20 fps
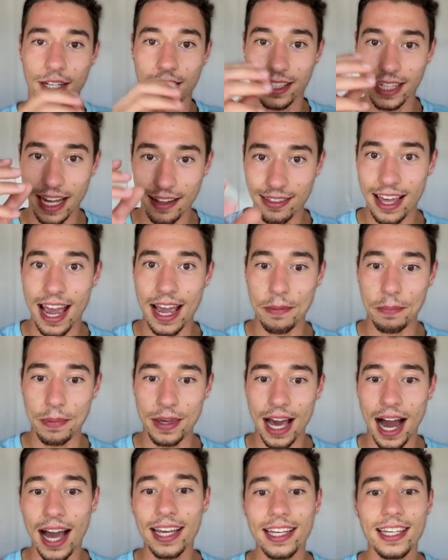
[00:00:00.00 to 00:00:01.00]
get the
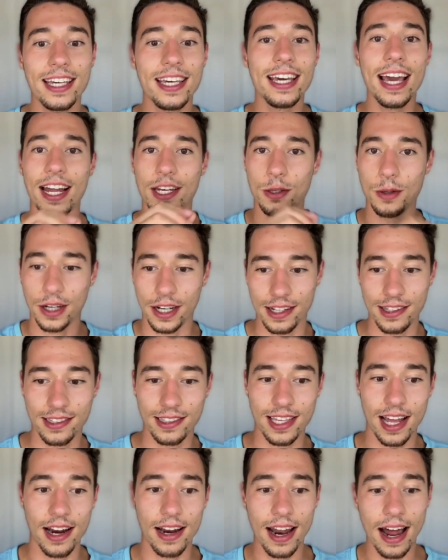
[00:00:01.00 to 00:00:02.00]
api key and you can
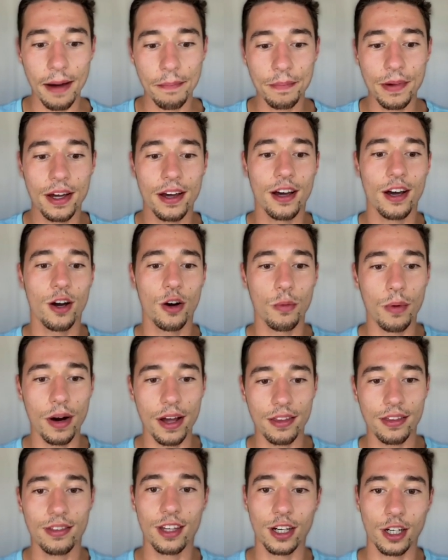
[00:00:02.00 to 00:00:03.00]
set it up
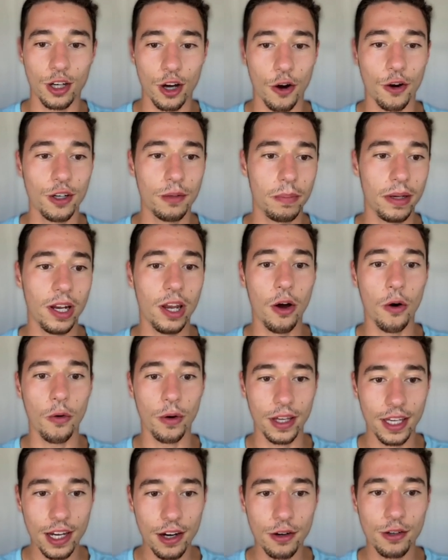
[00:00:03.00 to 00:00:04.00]
with the code below
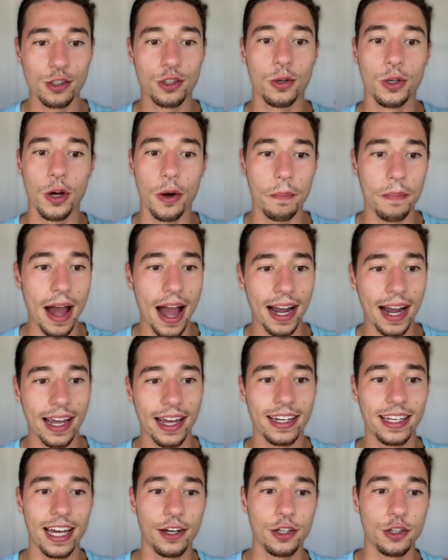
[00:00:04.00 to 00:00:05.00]
here so your
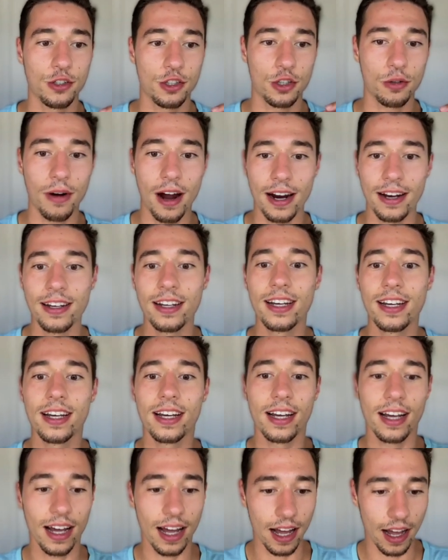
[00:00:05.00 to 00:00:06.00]
backend can just run
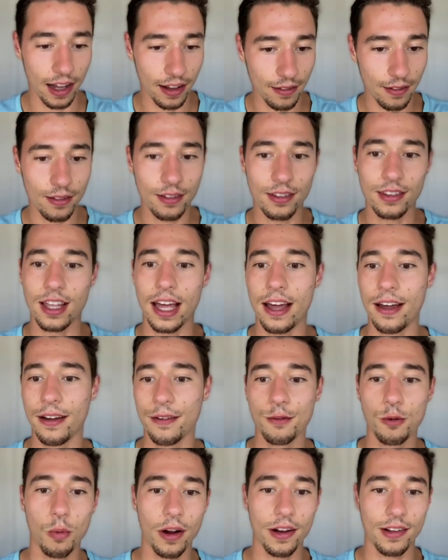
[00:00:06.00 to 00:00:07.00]
the
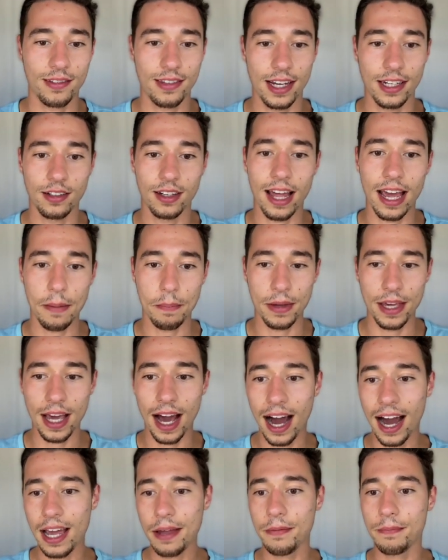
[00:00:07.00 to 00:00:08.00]
OneSignal
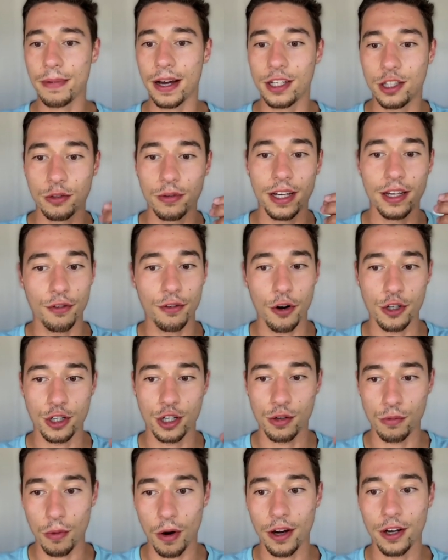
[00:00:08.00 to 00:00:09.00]
api by doing
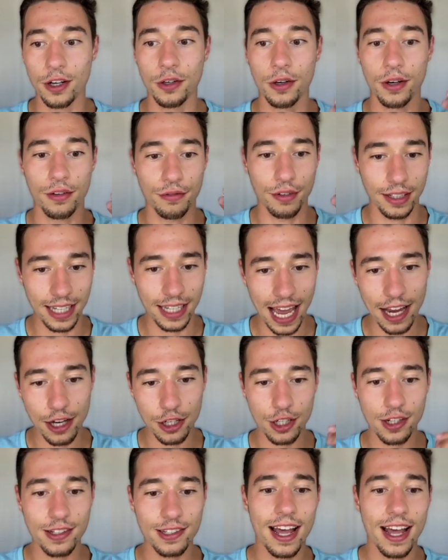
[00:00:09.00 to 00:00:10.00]
version 1
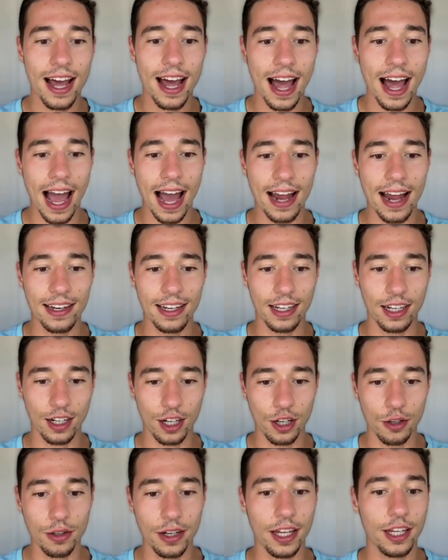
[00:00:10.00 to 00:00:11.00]
notifications and
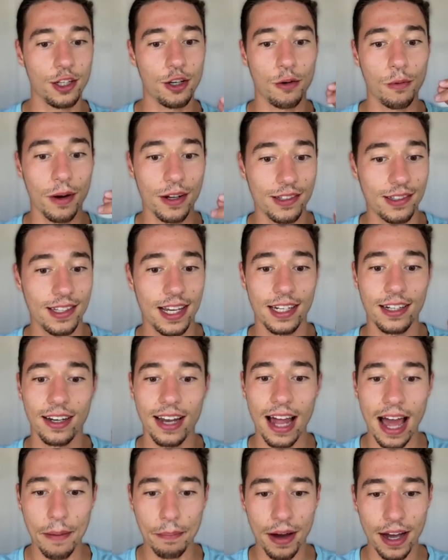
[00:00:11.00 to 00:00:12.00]
including your OneSignal
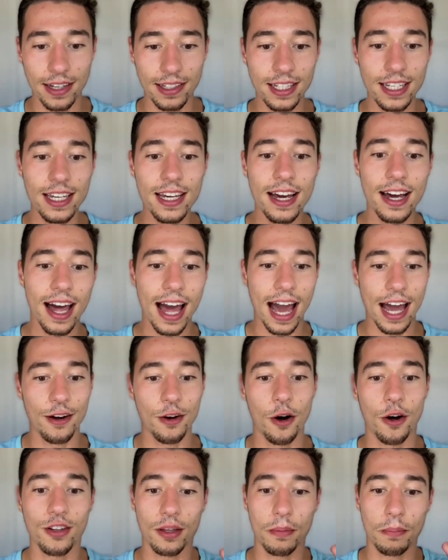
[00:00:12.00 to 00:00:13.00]
app id and
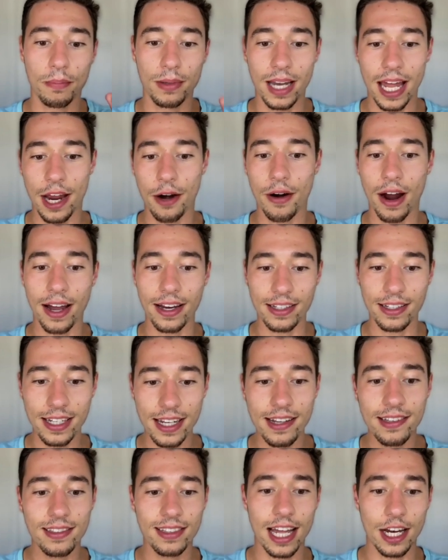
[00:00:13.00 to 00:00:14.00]
all the player
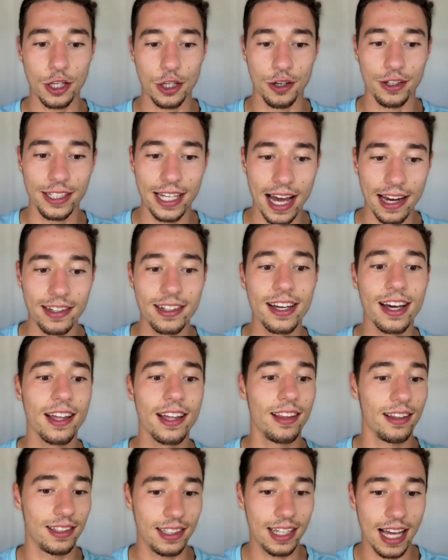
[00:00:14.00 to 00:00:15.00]
ids that should get
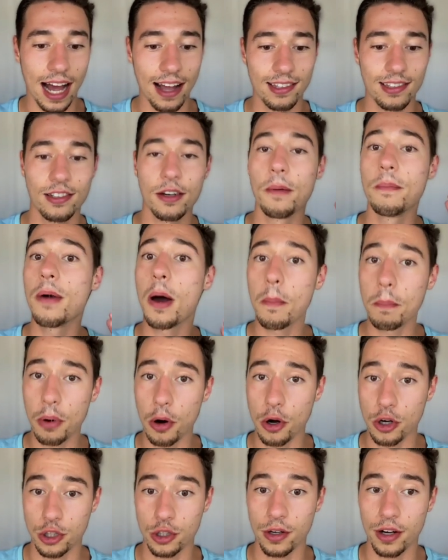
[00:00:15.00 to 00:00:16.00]
this custom
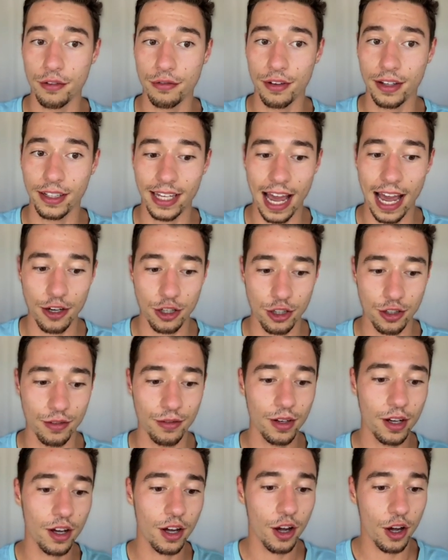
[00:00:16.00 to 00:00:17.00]
push notification
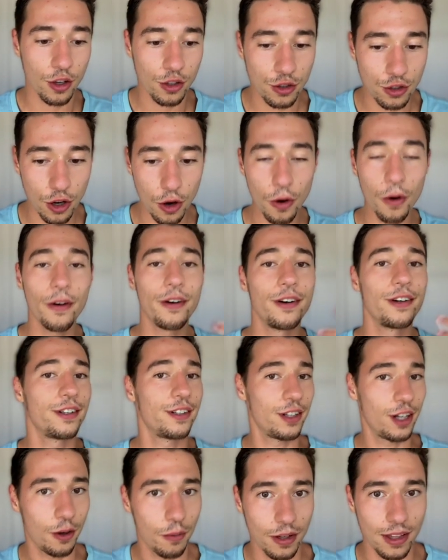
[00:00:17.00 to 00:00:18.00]
so
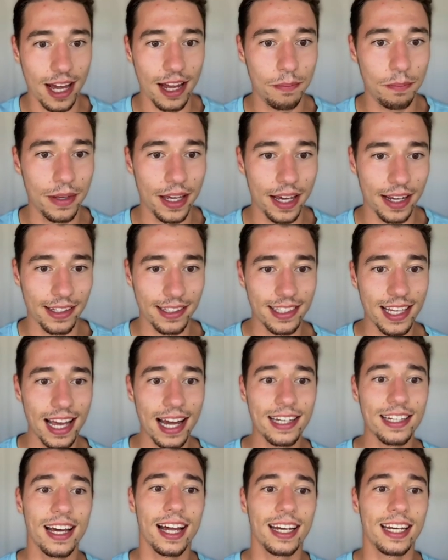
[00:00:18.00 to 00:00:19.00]
with that being
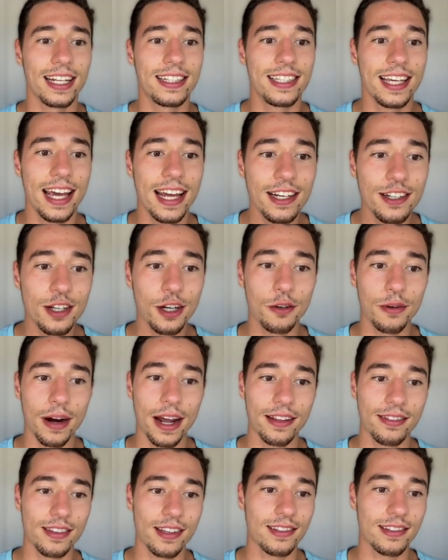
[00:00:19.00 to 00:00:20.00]
said, let's
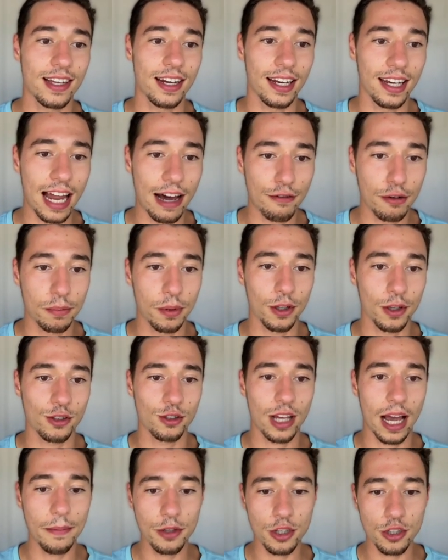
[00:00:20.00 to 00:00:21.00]
integrate this in Lovable. So
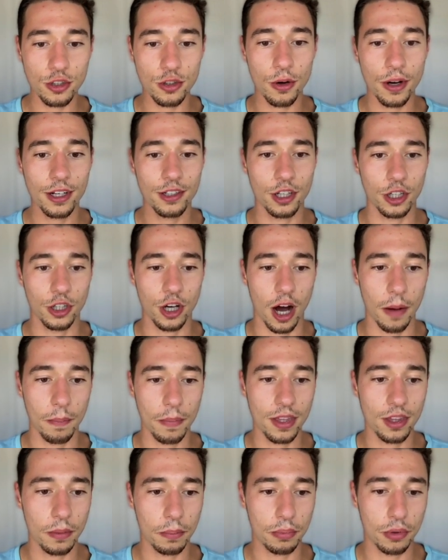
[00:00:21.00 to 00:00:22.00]
I'm just going to copy
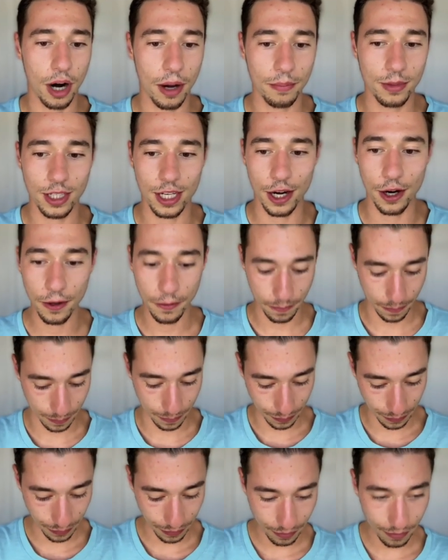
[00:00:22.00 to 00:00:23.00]
the prompt here
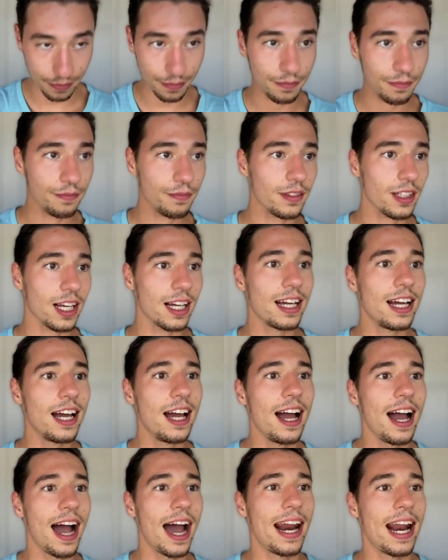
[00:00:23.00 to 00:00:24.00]

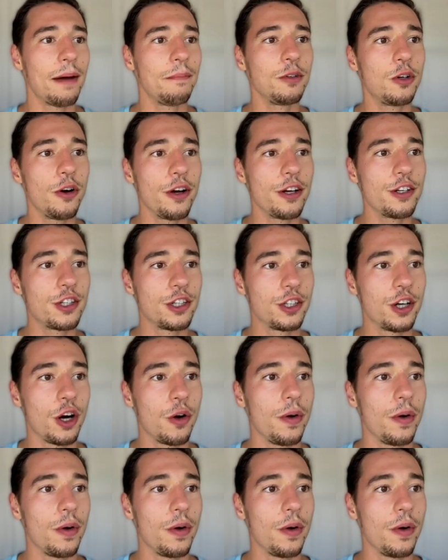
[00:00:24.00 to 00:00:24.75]
and I'm going to go